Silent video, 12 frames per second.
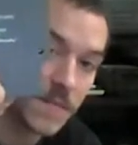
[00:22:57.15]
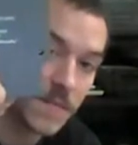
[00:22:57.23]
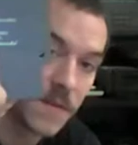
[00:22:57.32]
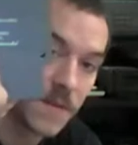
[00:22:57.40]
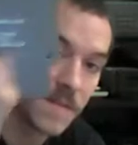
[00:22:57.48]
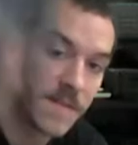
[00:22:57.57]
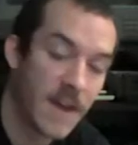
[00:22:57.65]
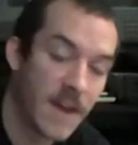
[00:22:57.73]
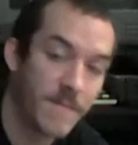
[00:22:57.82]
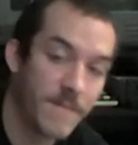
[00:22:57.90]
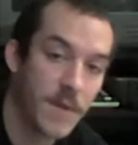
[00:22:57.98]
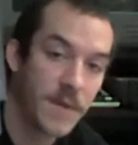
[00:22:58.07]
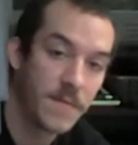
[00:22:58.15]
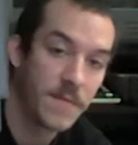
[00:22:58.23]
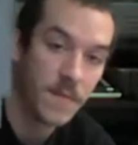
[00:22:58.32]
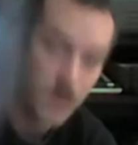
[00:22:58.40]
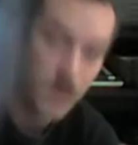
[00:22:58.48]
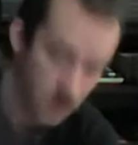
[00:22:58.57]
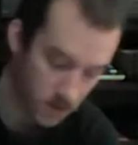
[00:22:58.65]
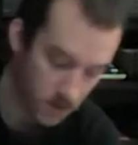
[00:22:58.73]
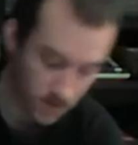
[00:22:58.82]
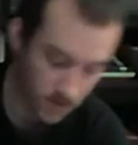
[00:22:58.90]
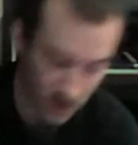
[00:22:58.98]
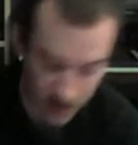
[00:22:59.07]
Another 5-pin,
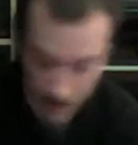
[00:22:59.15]
very